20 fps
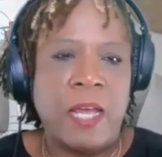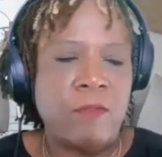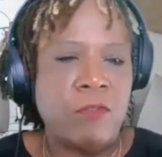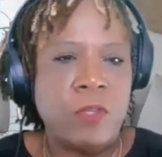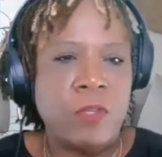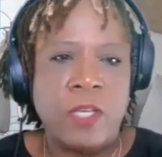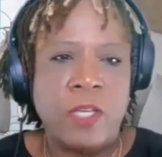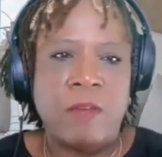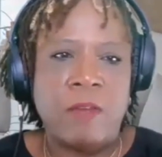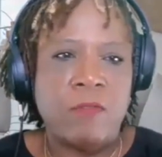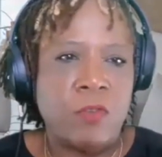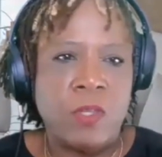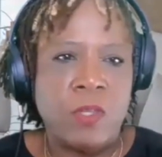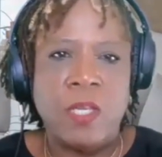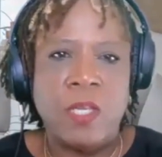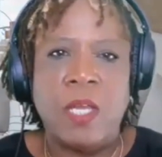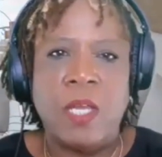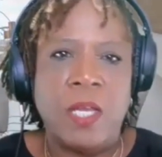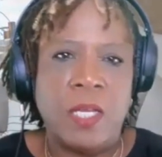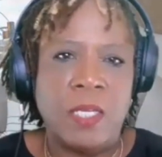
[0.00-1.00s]
thing after thing after
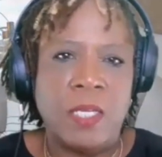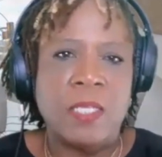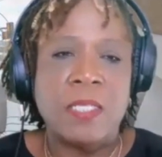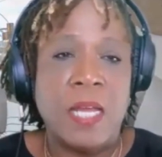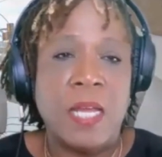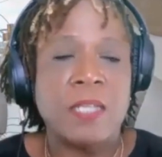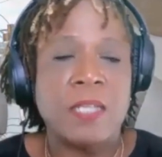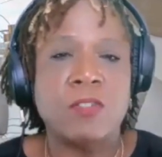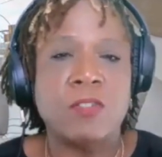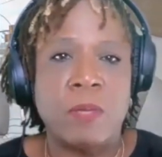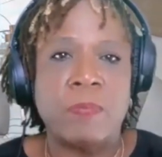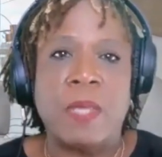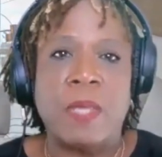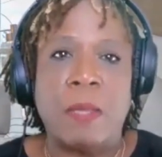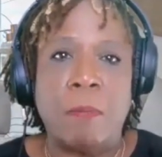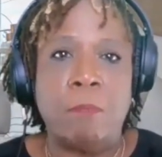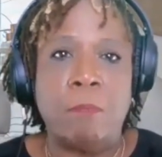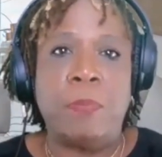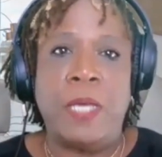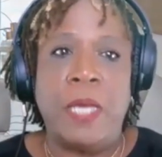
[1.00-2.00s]
thing. And it's not until
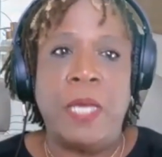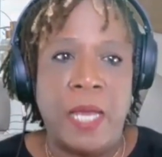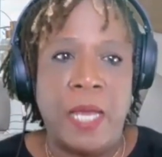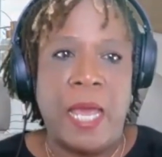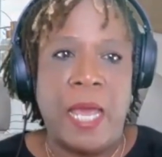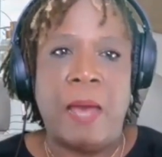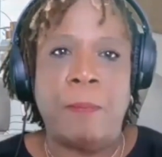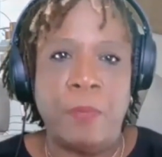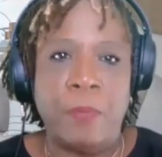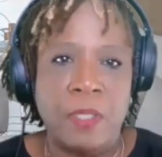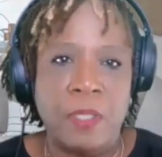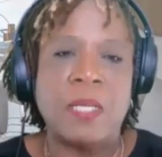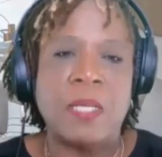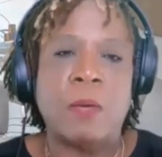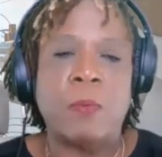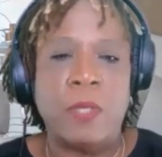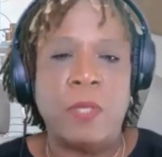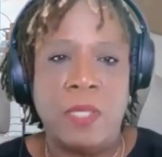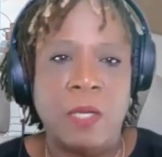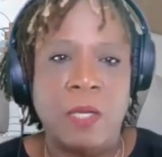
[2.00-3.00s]
something big happens
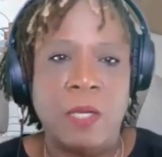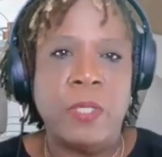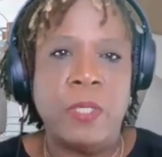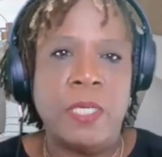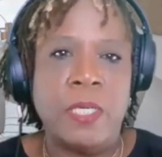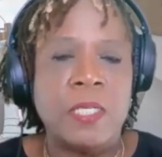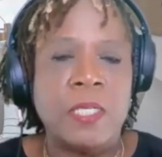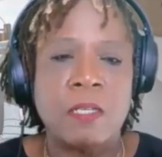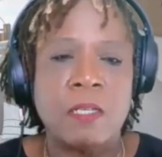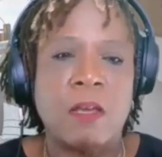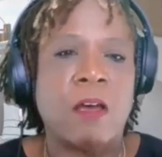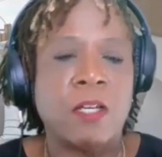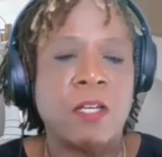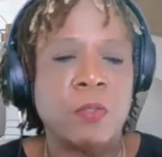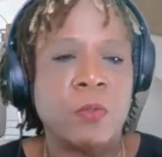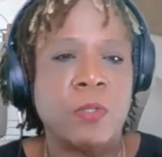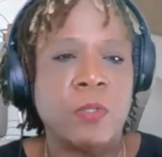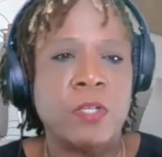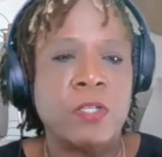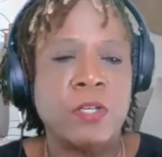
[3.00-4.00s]
that we think we need to
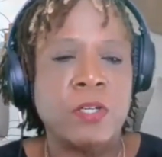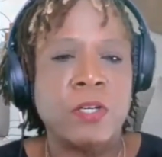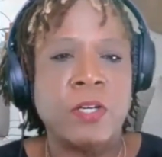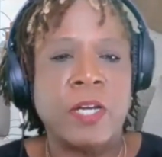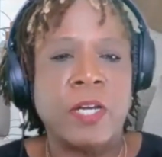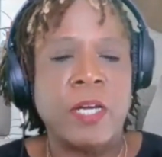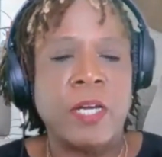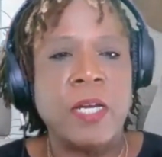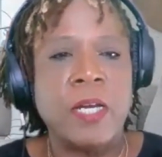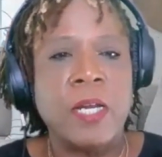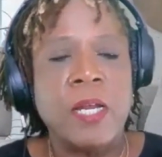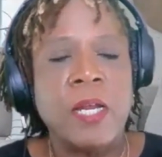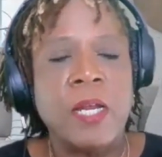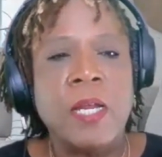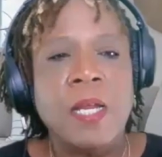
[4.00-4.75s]
talk to an attorney.